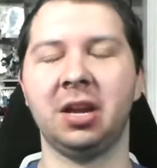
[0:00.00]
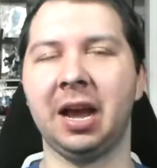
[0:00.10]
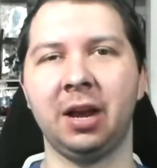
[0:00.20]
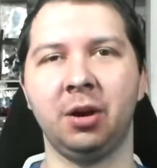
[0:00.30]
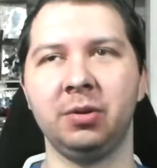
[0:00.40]

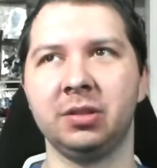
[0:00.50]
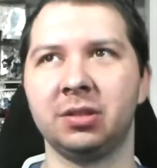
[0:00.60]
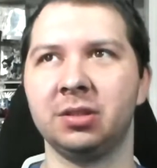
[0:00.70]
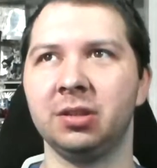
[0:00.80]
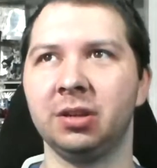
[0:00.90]
I
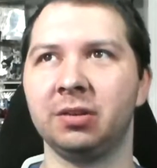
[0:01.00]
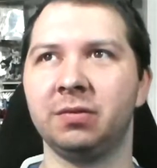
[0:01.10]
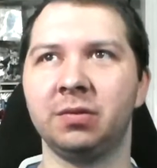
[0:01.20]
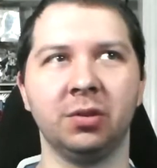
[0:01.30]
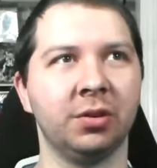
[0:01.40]
always look
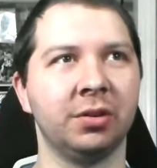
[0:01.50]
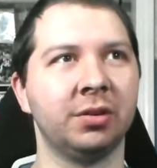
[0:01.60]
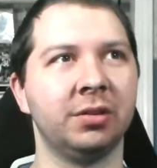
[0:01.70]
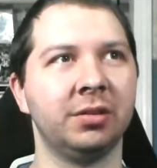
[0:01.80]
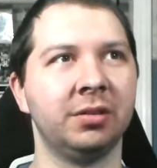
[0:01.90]
for.
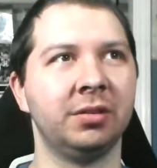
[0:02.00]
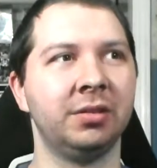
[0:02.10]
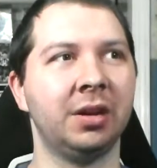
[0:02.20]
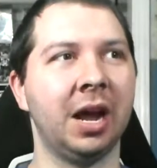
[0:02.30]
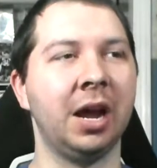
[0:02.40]

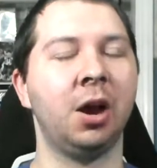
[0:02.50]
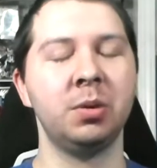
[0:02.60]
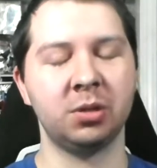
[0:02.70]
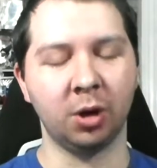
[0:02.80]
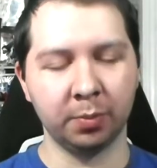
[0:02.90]
I
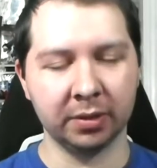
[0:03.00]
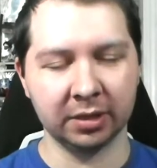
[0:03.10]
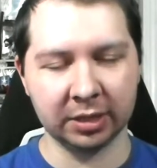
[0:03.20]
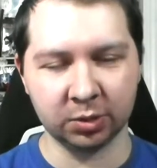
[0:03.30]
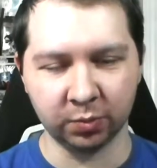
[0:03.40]
always hope it
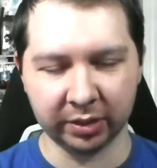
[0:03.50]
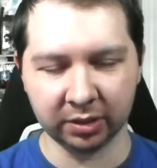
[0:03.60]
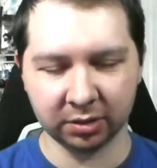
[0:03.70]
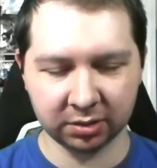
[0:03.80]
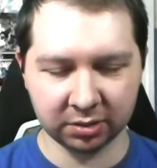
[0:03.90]
it's
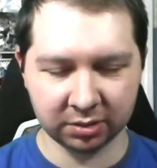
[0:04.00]
real.